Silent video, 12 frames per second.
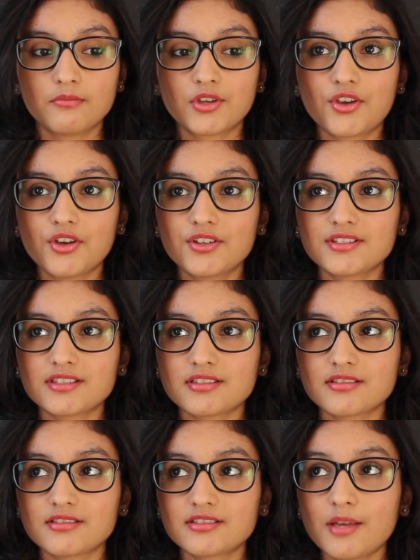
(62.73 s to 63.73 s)
Because
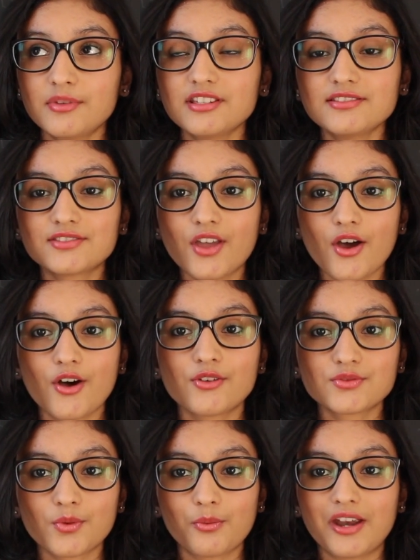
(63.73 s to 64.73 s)
some of these
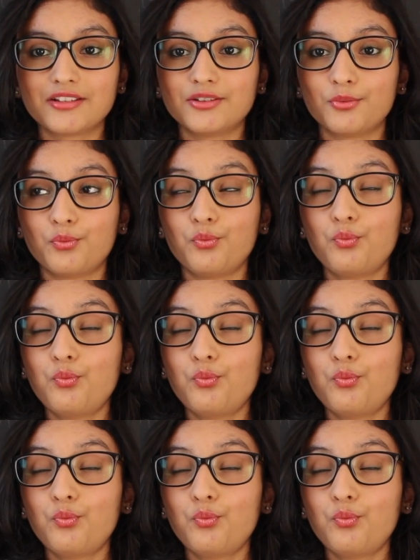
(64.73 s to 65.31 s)
girls were wearing the